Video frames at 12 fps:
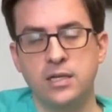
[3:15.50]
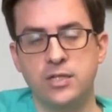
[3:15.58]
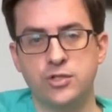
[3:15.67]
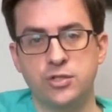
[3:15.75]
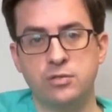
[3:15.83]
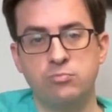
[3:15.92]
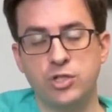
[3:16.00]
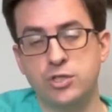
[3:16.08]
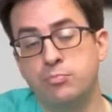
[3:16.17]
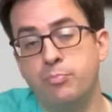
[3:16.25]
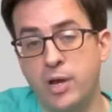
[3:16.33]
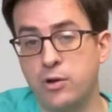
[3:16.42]
is just
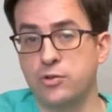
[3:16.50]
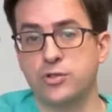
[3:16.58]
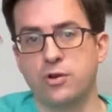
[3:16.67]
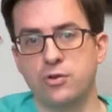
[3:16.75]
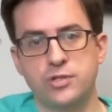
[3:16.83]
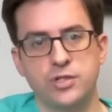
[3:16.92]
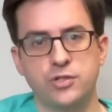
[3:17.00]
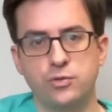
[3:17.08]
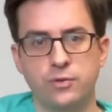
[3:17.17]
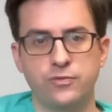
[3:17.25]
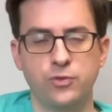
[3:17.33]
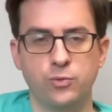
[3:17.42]
much better scar
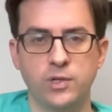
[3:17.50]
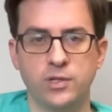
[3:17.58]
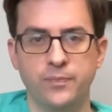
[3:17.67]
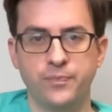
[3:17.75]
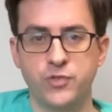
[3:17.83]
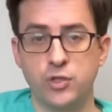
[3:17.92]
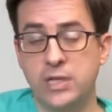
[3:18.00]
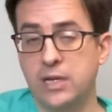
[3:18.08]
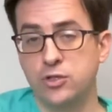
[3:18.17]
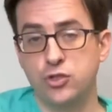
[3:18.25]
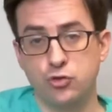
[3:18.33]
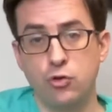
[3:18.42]
tissue, if you will. So you
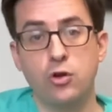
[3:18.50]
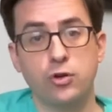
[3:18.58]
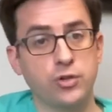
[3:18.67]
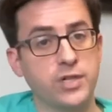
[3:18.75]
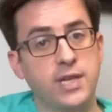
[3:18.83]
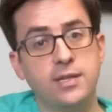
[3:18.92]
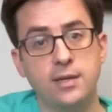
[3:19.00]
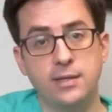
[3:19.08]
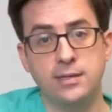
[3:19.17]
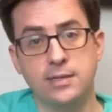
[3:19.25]
get a stronger tendon in